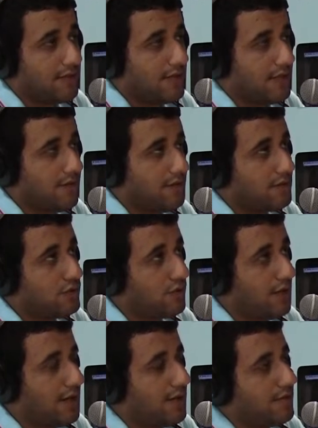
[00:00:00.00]
give
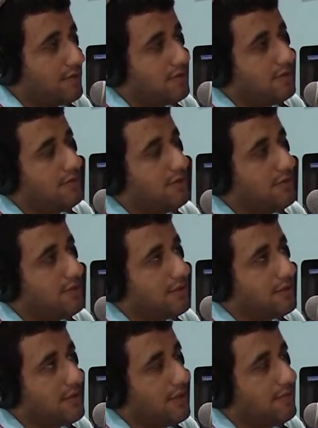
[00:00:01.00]
2 hours to those
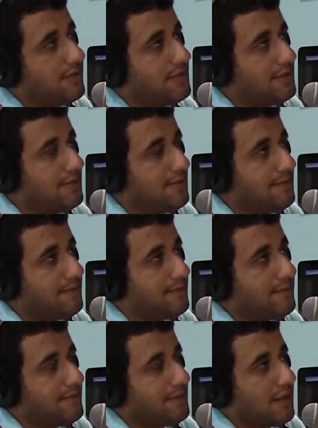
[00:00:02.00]
assignments
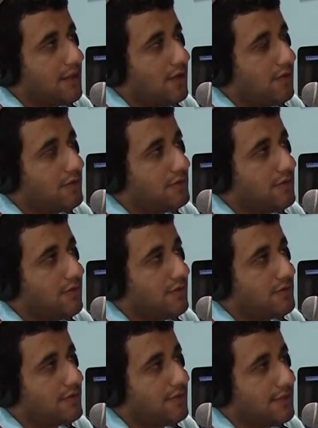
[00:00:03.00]
or to
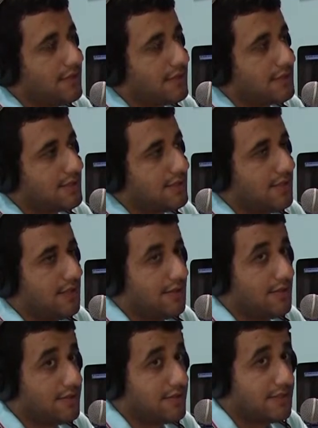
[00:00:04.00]
those readings, and
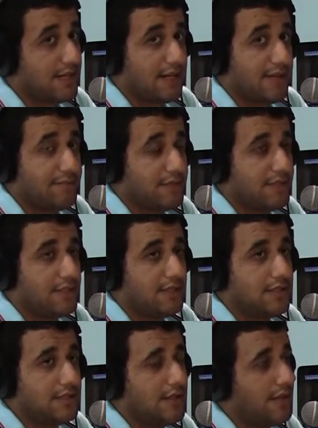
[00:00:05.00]
then stop.
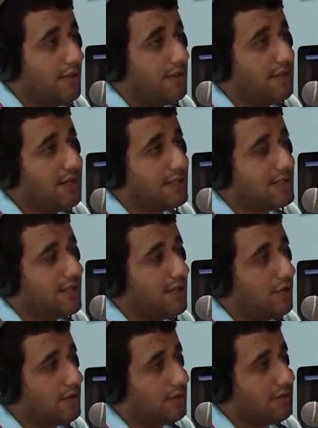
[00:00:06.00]
And then the next day I
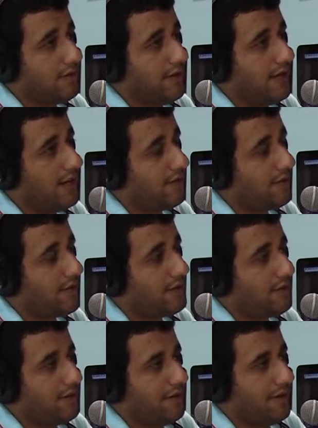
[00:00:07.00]
will give a half hour
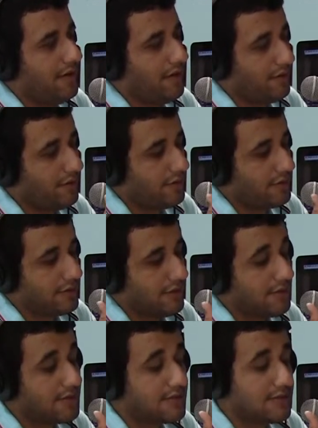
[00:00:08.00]
or an hour,
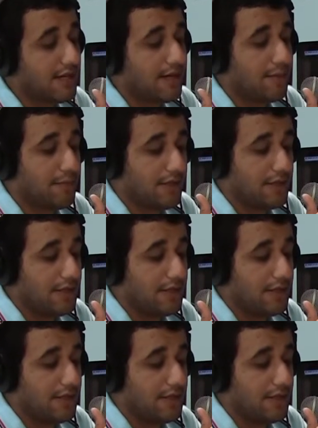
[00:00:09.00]
and then stop,